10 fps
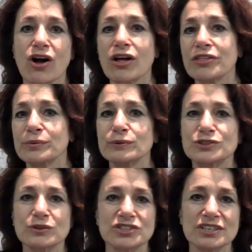All through
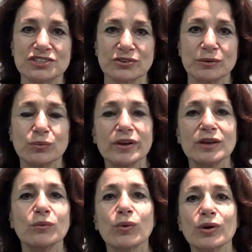Jewish history,
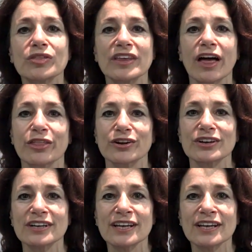we were the other.